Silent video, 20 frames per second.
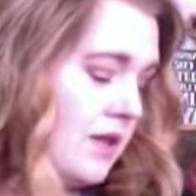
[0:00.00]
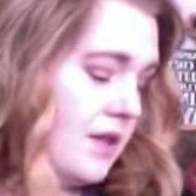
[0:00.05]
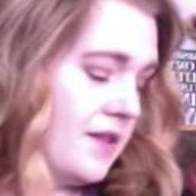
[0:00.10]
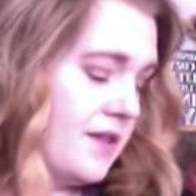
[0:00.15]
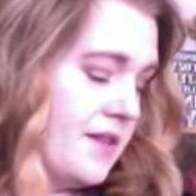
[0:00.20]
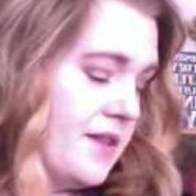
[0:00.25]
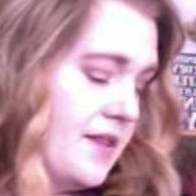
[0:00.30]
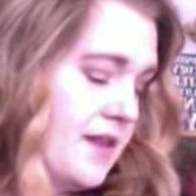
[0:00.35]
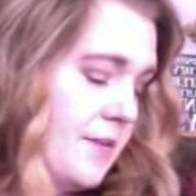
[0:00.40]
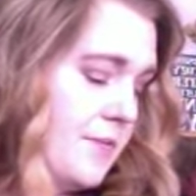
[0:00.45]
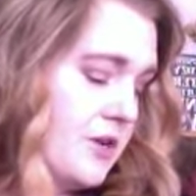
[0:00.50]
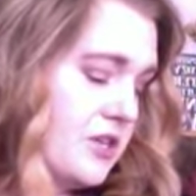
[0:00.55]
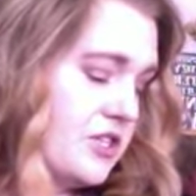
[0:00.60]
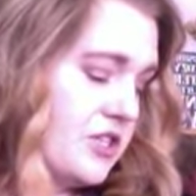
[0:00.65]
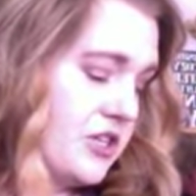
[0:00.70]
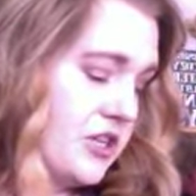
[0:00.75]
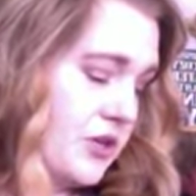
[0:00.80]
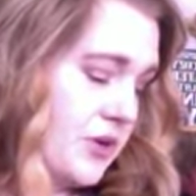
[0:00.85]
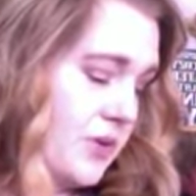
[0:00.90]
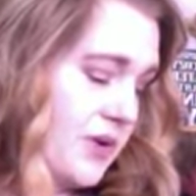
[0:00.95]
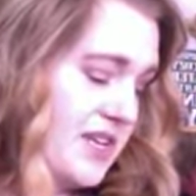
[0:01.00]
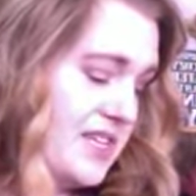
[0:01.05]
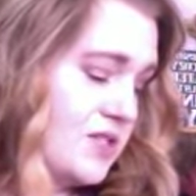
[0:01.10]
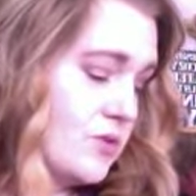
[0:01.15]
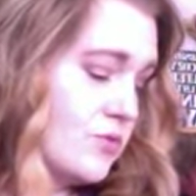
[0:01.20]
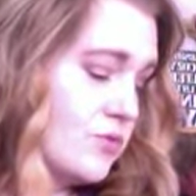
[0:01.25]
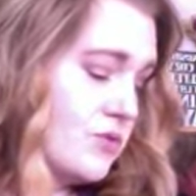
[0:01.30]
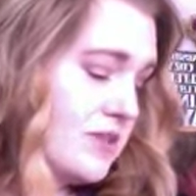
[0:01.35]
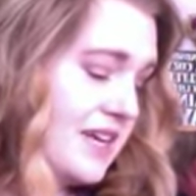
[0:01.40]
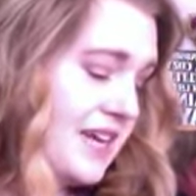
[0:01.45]
Number 2 is
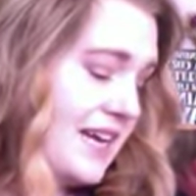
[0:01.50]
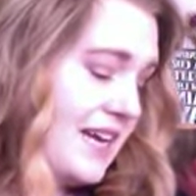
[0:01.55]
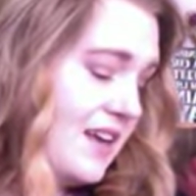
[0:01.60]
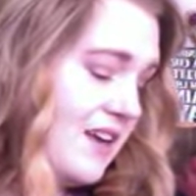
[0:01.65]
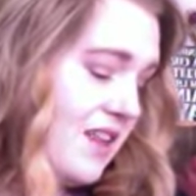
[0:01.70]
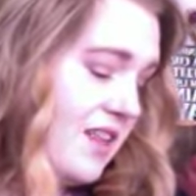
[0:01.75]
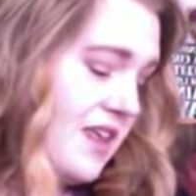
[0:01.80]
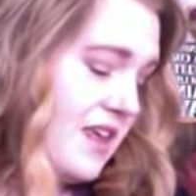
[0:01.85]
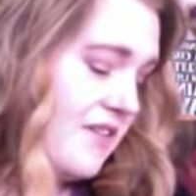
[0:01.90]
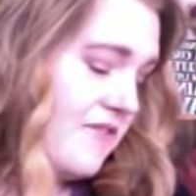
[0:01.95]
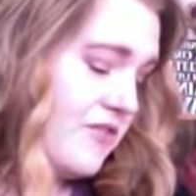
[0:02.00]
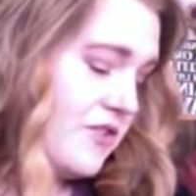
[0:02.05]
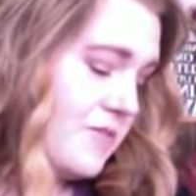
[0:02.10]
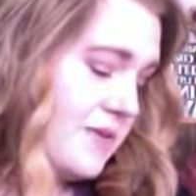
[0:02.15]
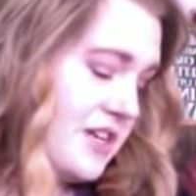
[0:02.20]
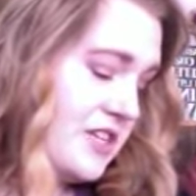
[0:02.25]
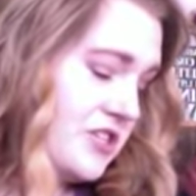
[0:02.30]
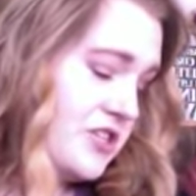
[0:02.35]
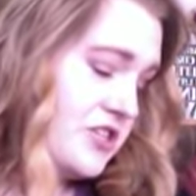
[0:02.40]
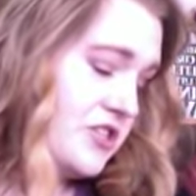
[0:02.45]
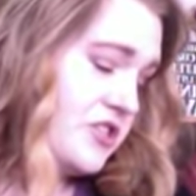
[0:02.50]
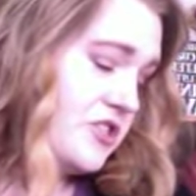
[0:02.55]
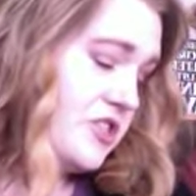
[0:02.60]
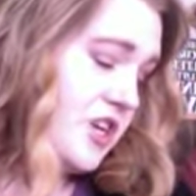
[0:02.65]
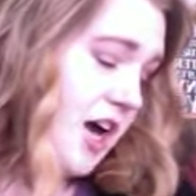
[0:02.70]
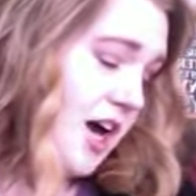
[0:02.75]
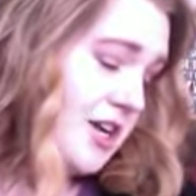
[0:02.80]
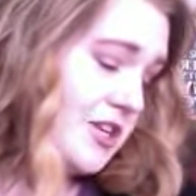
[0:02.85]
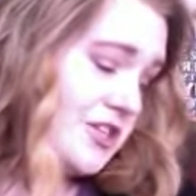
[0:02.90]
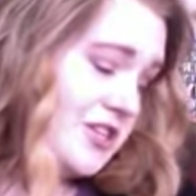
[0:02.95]
read all the information your
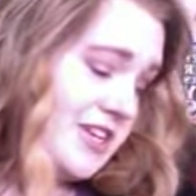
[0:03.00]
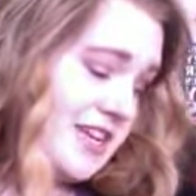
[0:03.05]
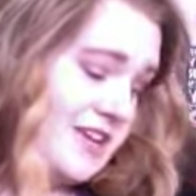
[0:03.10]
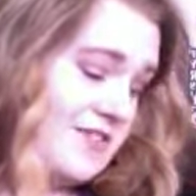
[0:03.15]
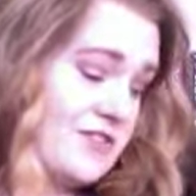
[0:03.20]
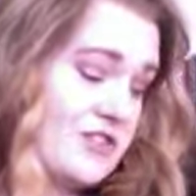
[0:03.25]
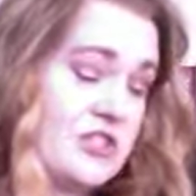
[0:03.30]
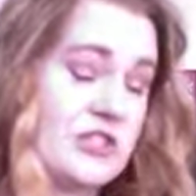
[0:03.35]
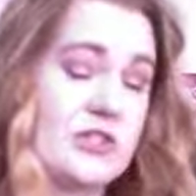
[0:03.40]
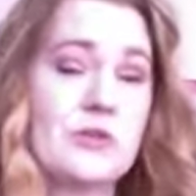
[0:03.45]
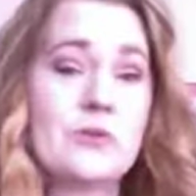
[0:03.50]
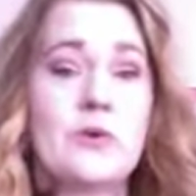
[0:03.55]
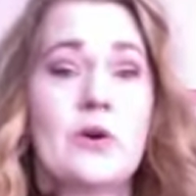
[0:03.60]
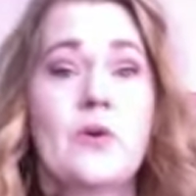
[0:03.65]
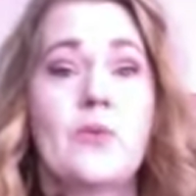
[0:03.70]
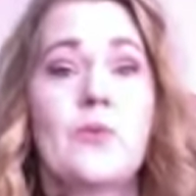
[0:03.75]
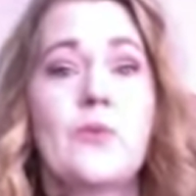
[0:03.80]
doctor gives you.